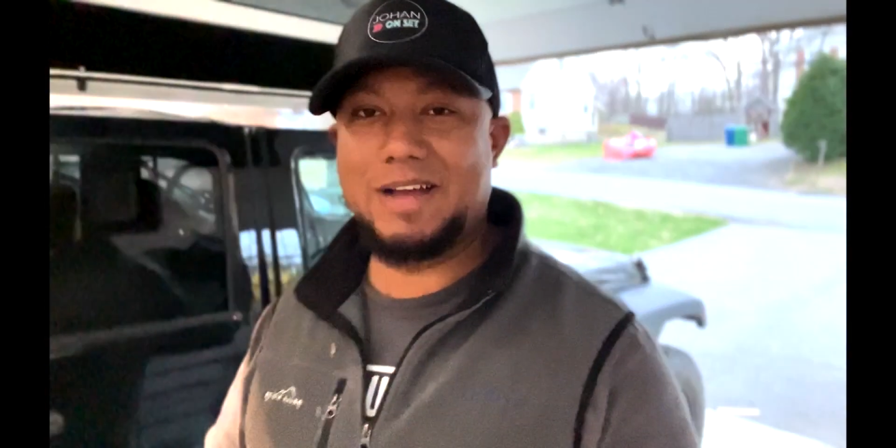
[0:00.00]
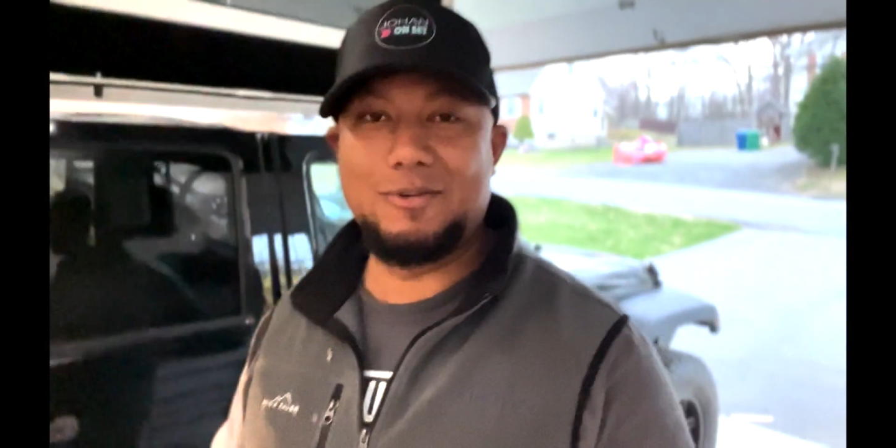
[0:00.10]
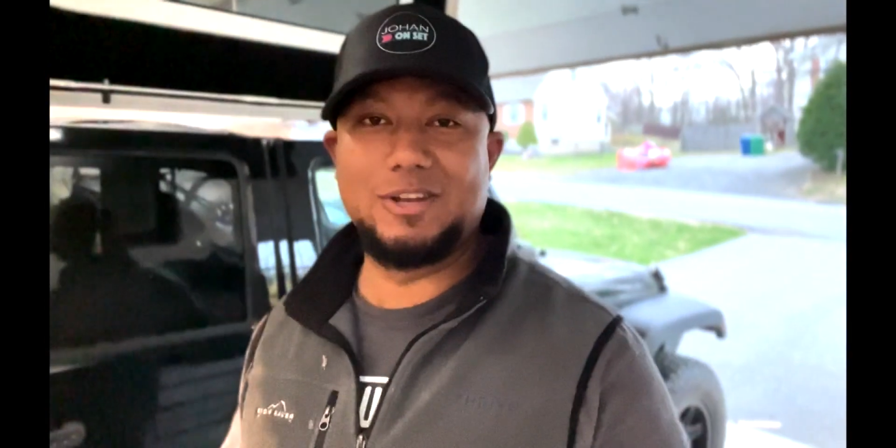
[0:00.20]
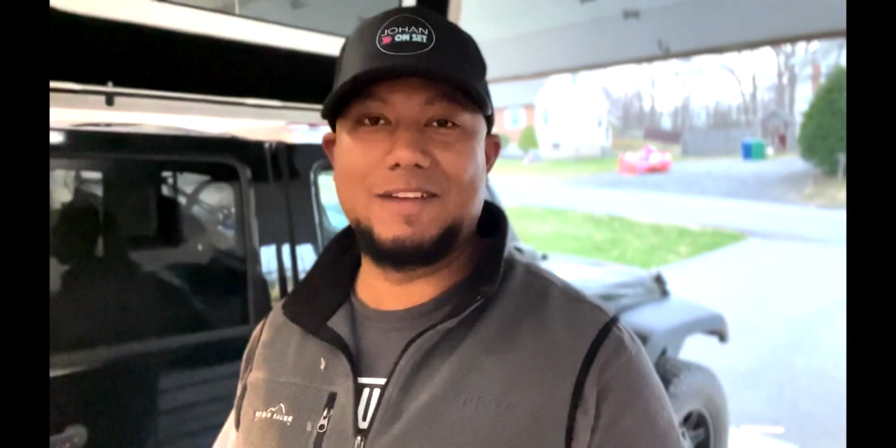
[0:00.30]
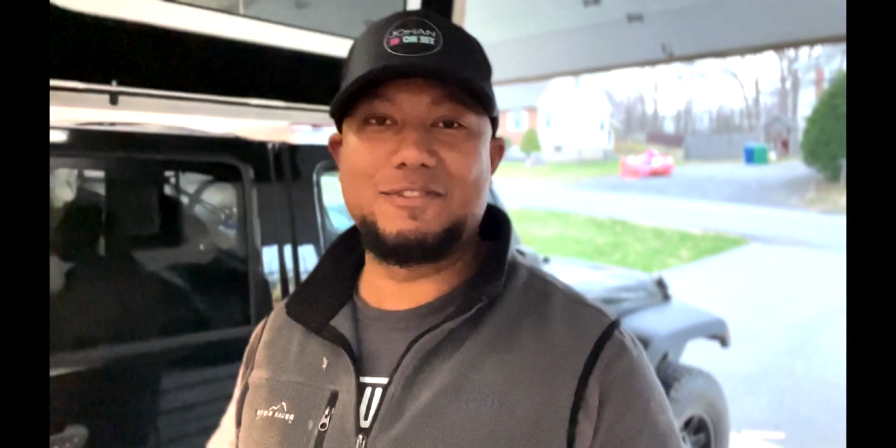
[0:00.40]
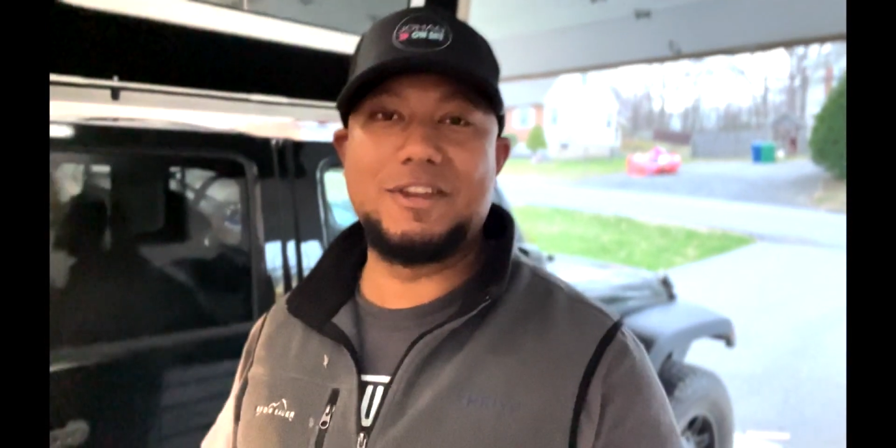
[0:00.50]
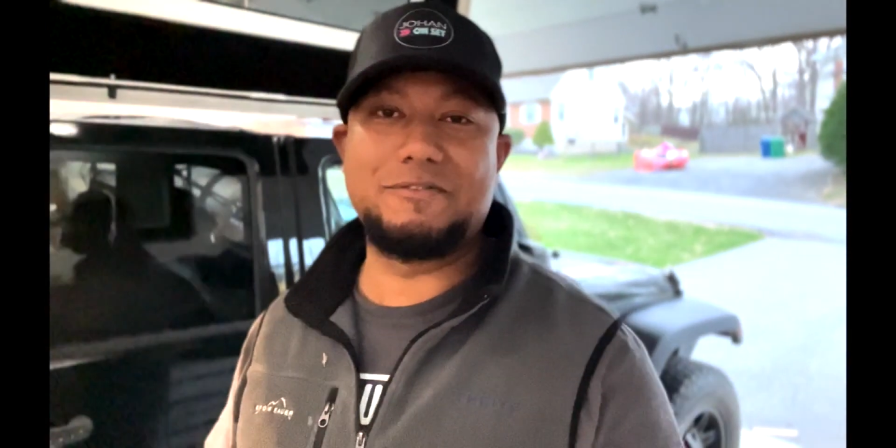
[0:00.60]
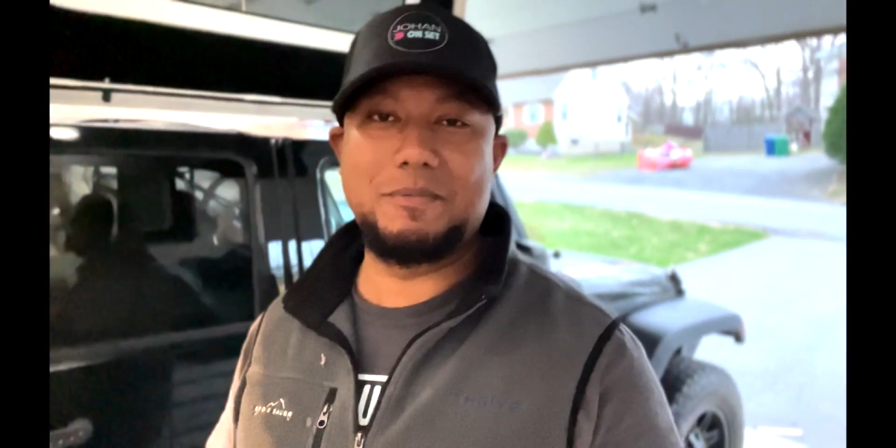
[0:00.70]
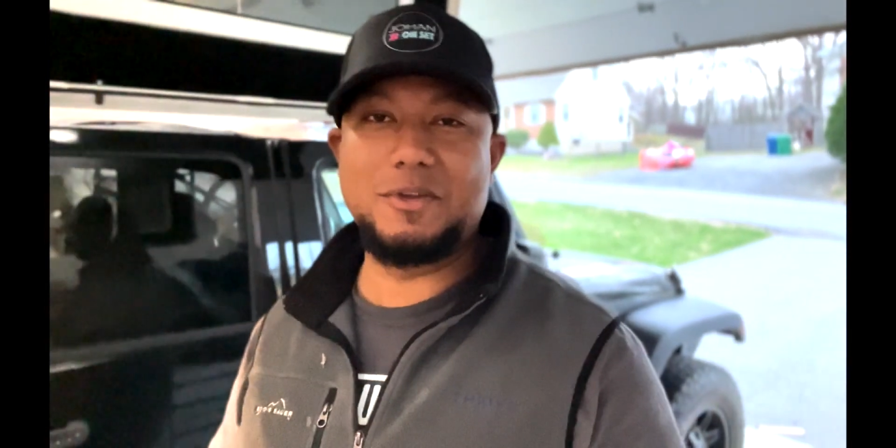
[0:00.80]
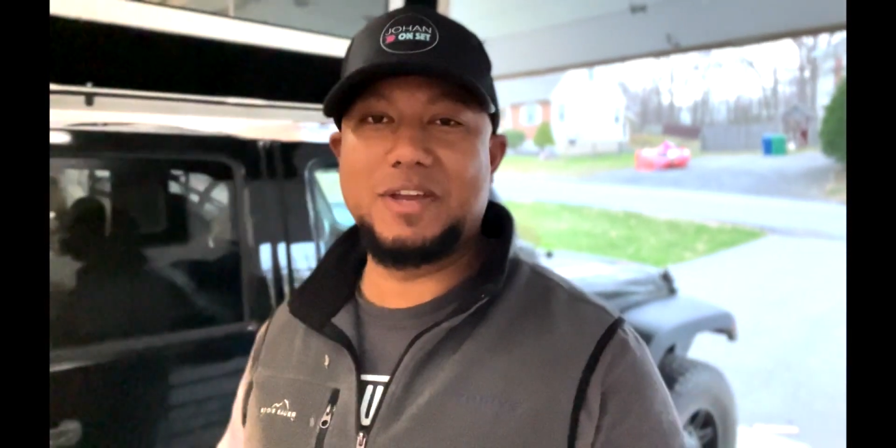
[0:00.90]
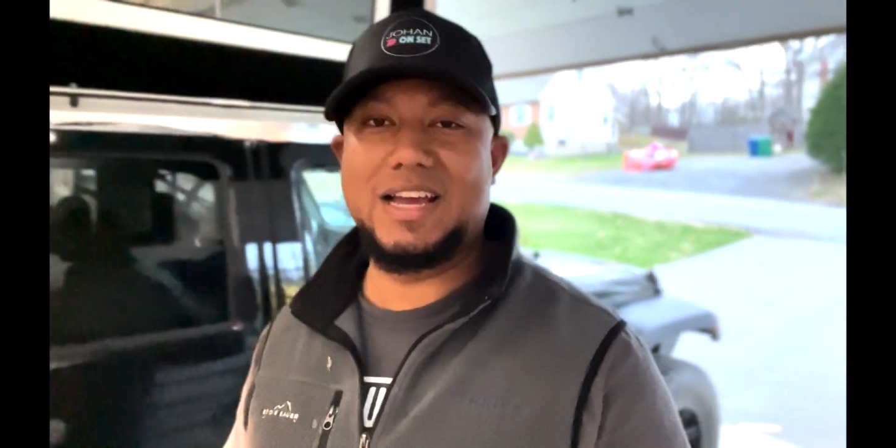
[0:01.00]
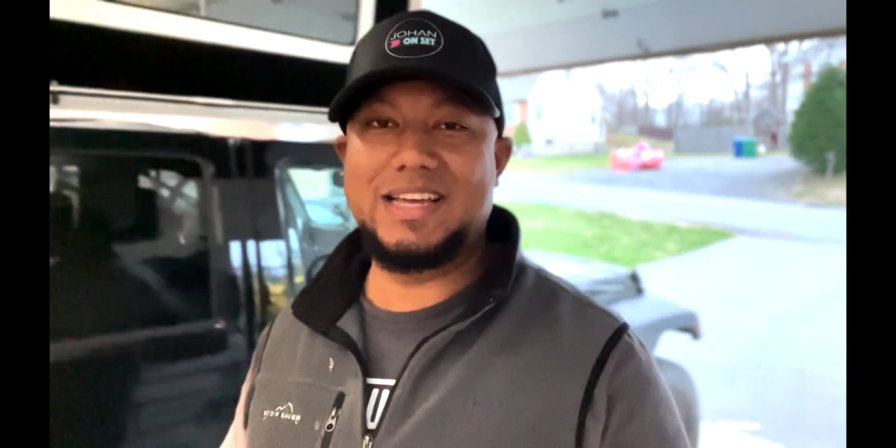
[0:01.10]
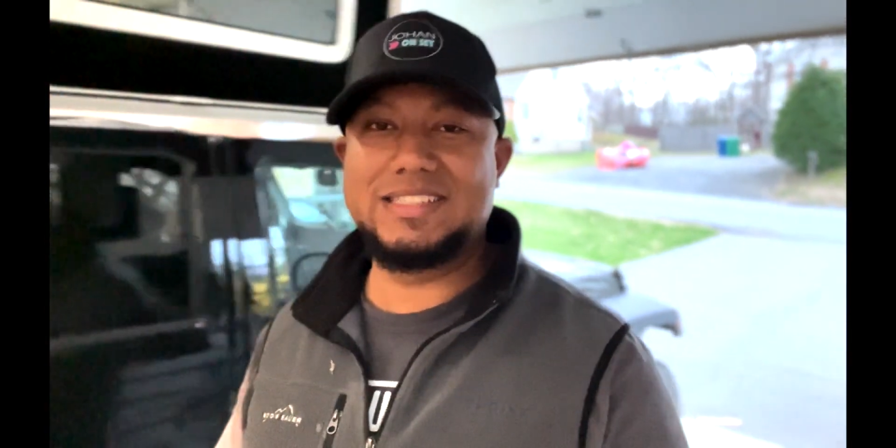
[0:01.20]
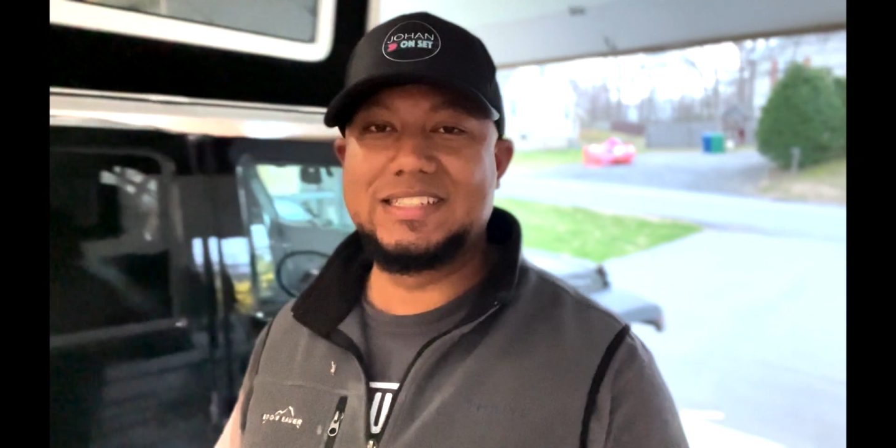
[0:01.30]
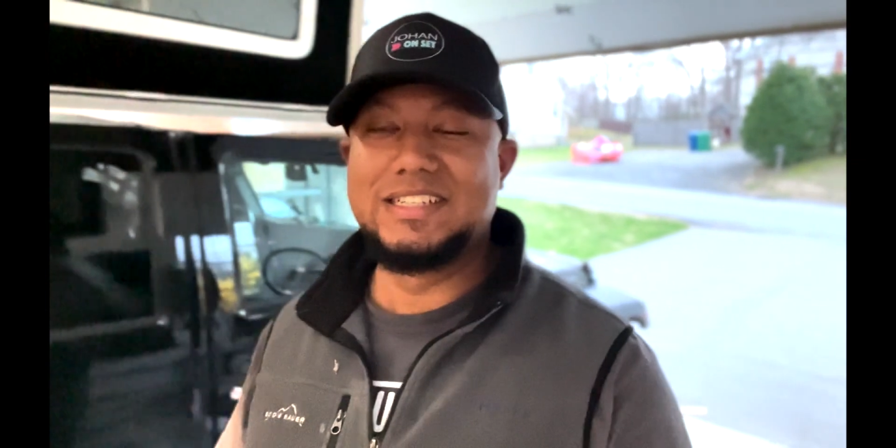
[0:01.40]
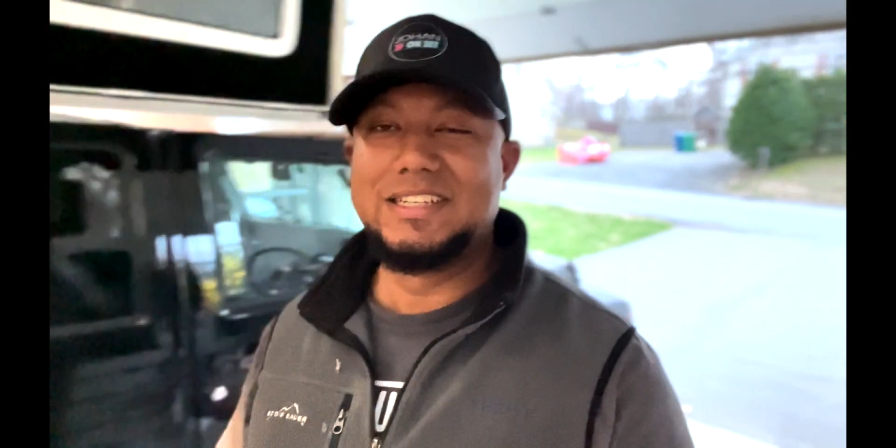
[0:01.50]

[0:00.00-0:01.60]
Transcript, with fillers: I would love to hear from you guys.